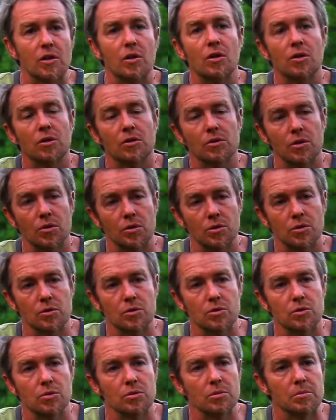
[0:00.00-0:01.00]
all
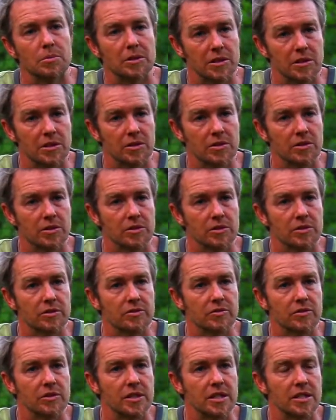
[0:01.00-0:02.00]
local materials
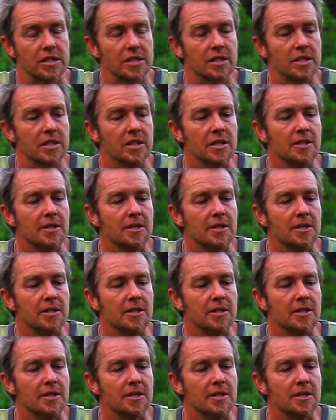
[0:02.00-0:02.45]
for this.